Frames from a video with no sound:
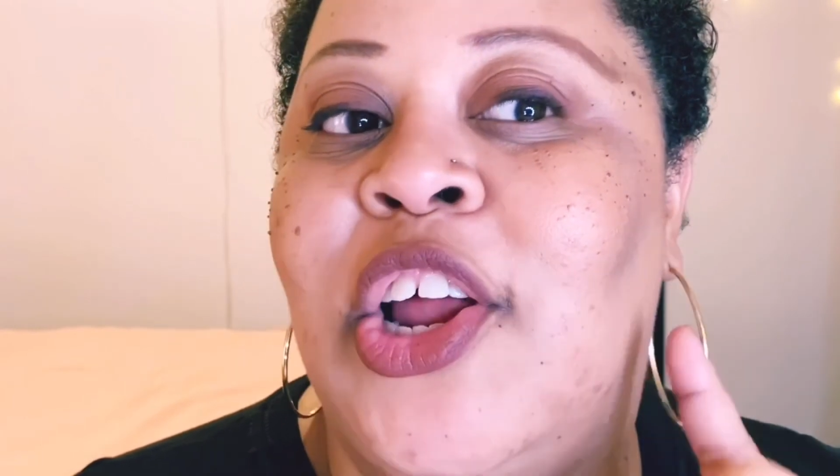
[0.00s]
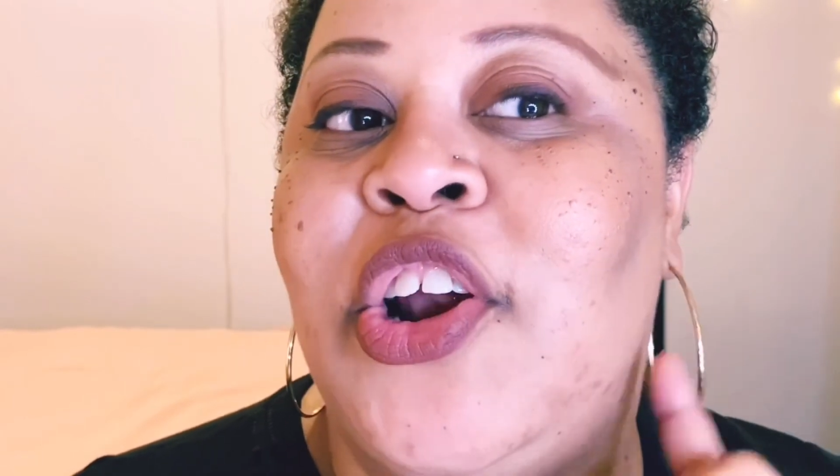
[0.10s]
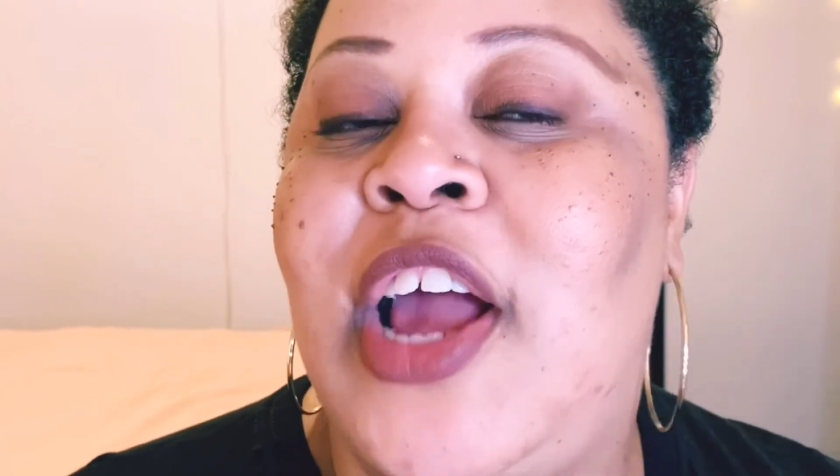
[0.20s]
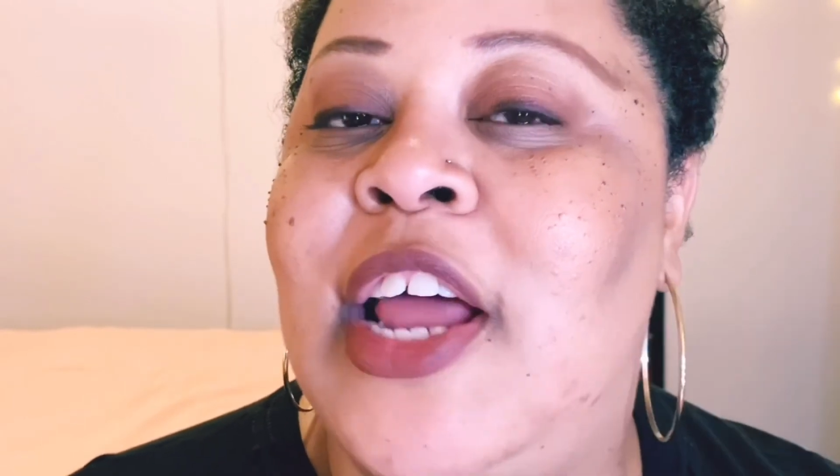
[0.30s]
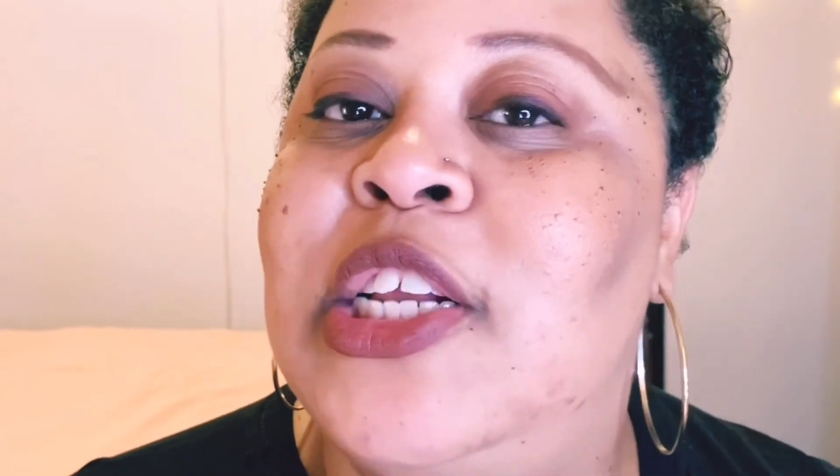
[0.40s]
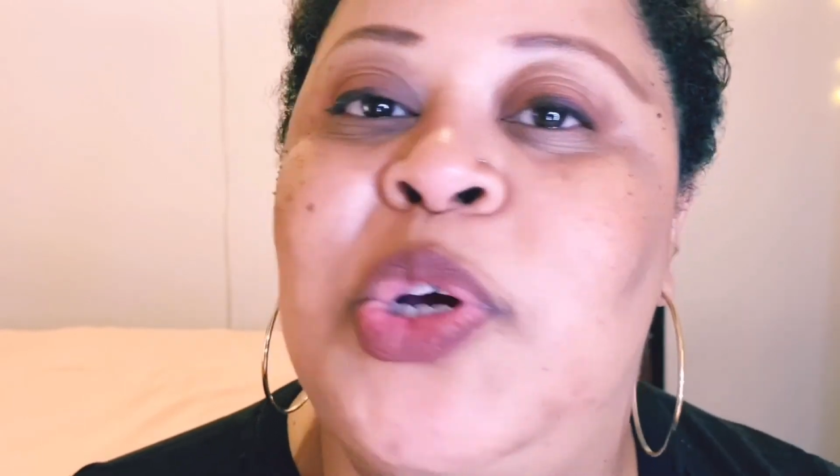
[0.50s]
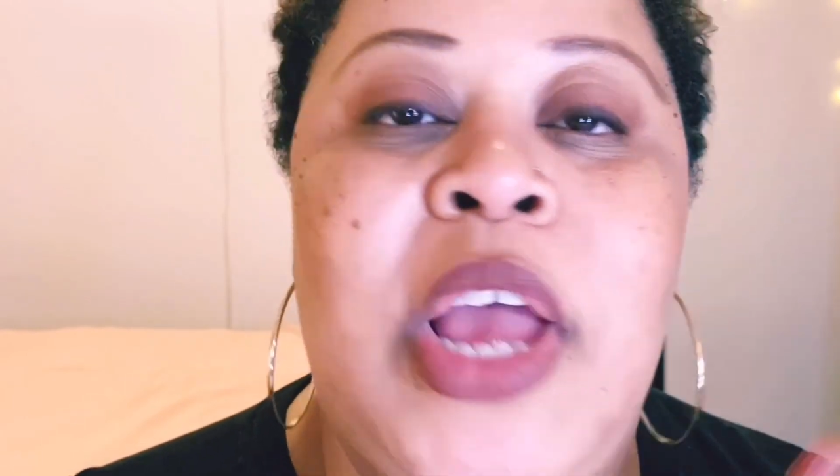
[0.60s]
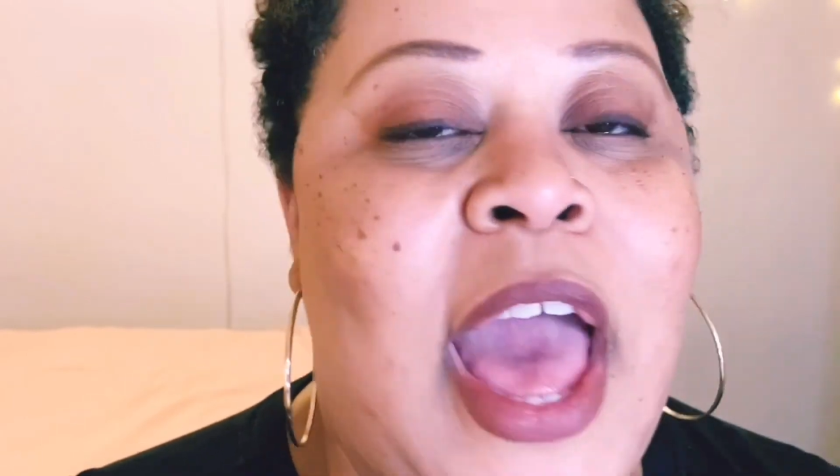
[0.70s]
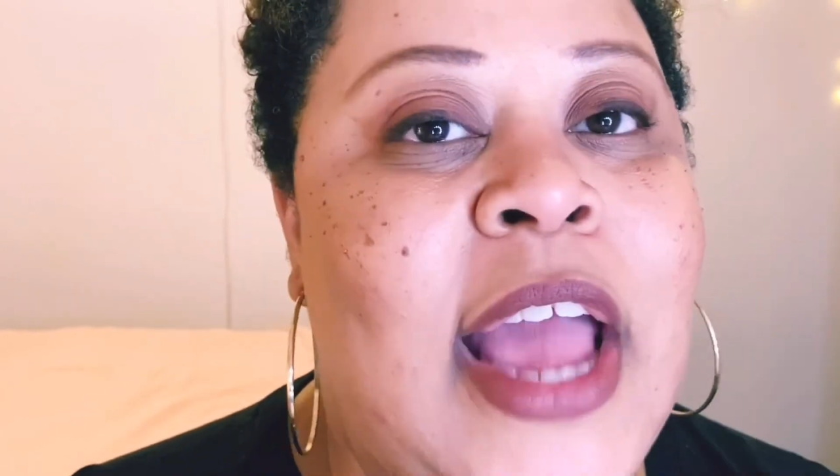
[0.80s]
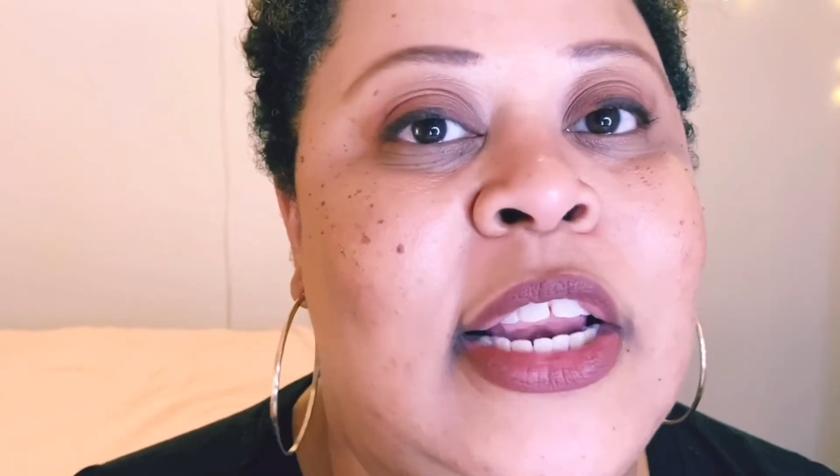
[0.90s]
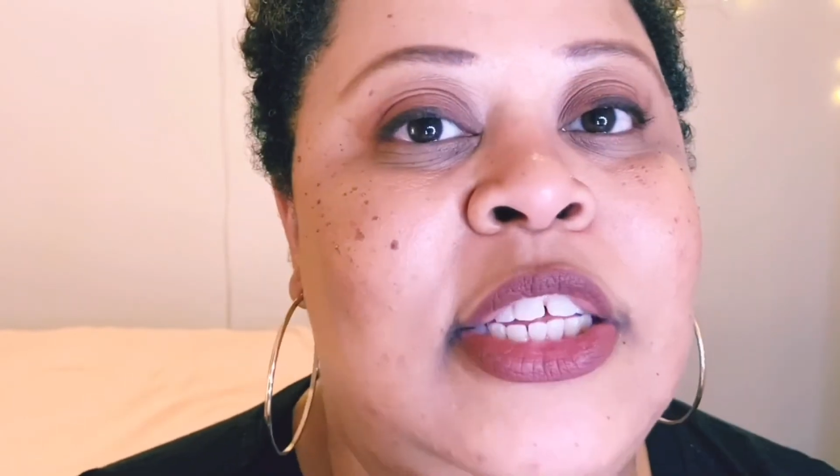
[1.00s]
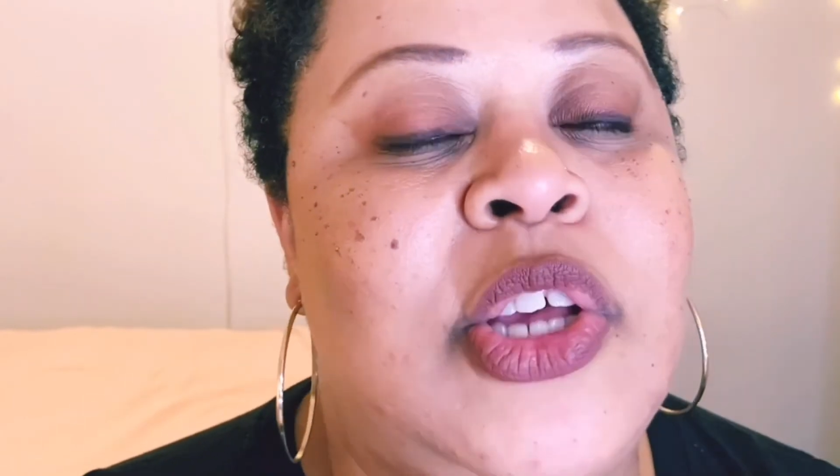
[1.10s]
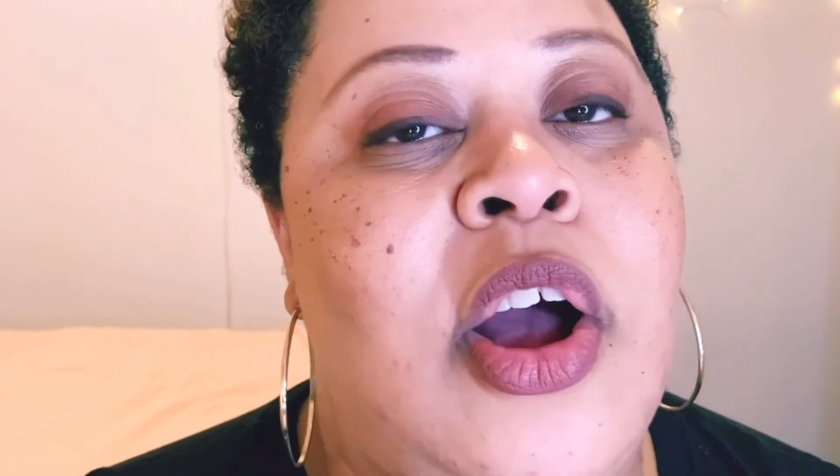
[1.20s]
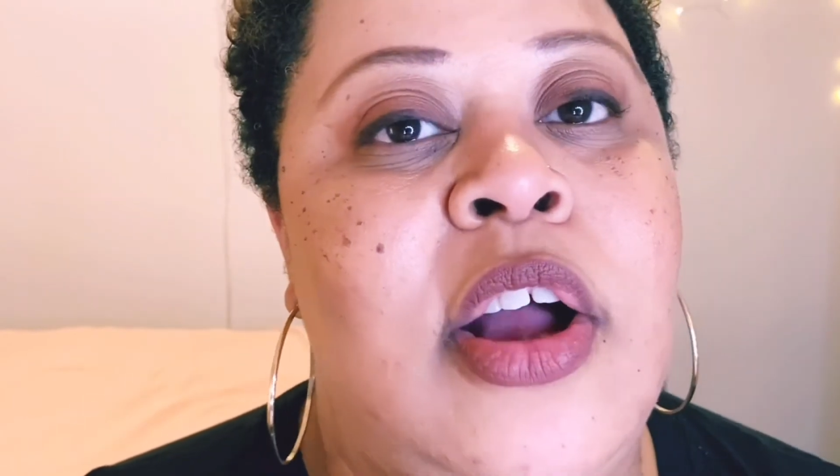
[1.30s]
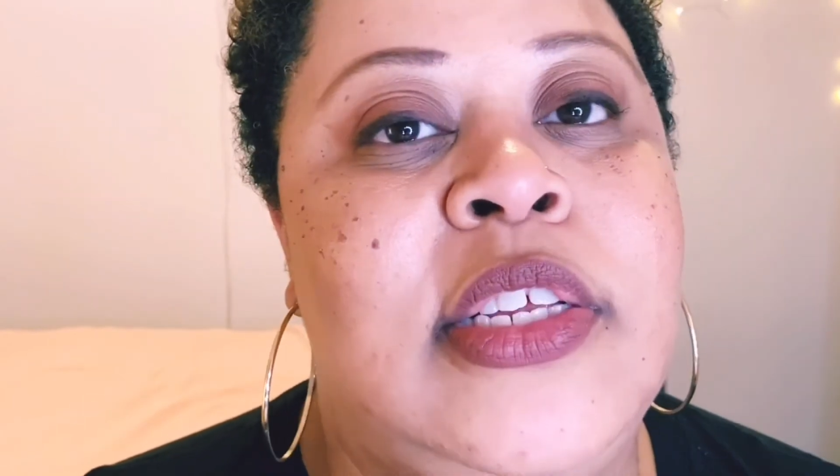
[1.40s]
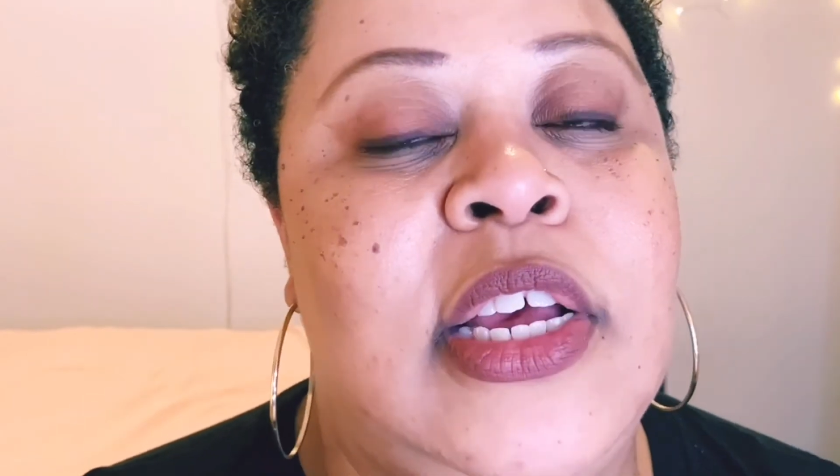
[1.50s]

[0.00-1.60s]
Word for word: learning how to treat acne scars,